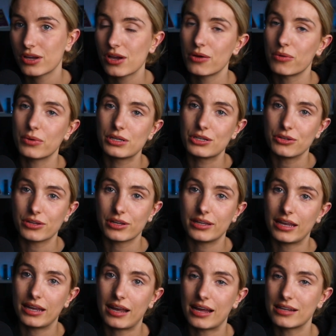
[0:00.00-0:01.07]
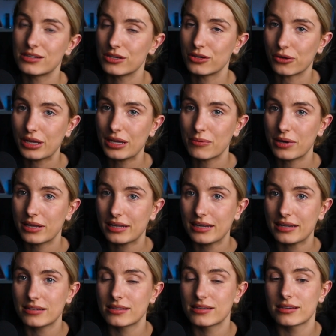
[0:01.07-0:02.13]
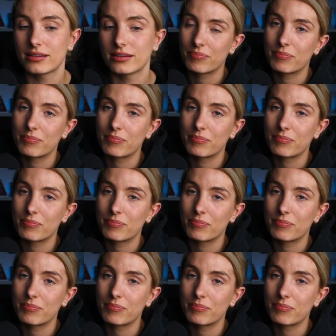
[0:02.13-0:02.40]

which you can then add to your keyword list.